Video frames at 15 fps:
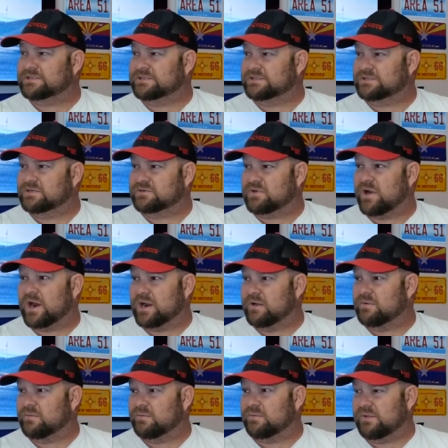to, to try
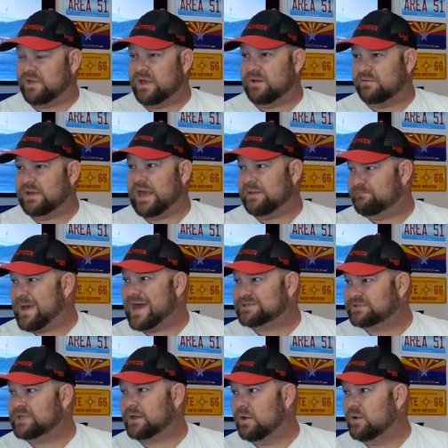to you know get
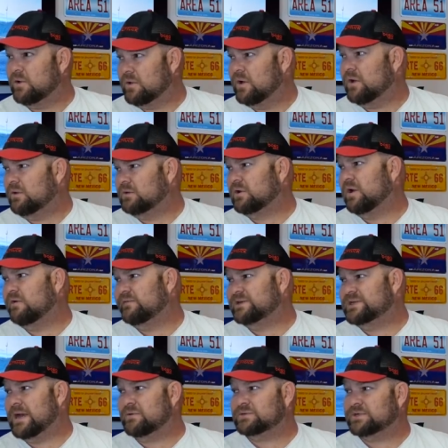past the whole COVID
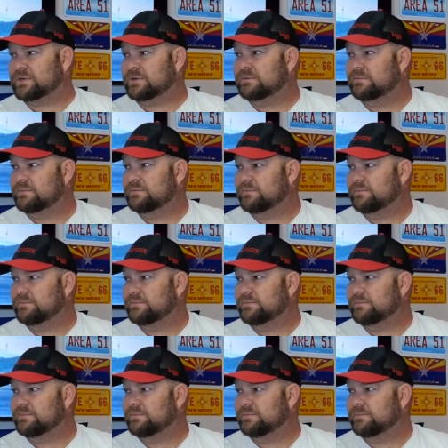downturn. And,